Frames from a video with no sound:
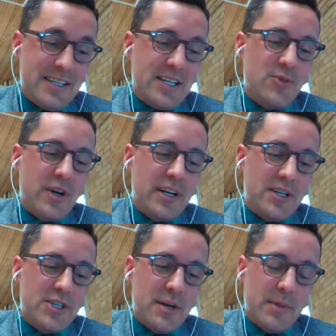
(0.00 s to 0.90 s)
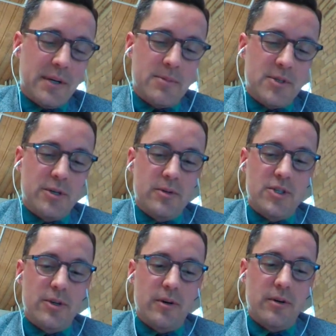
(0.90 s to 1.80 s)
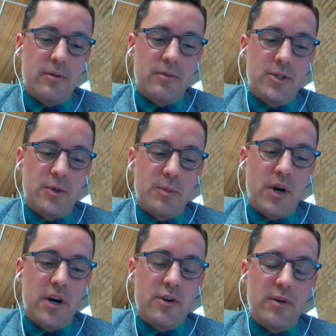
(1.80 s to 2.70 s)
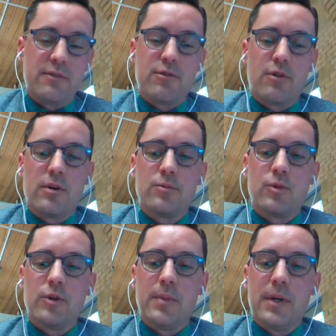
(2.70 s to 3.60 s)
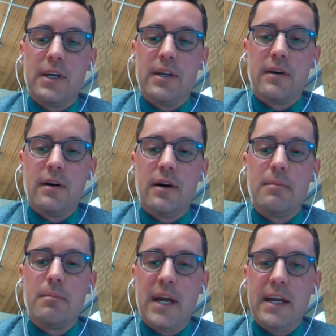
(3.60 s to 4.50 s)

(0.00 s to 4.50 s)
That's right. It is coming up soon. So the partnering forum will be on May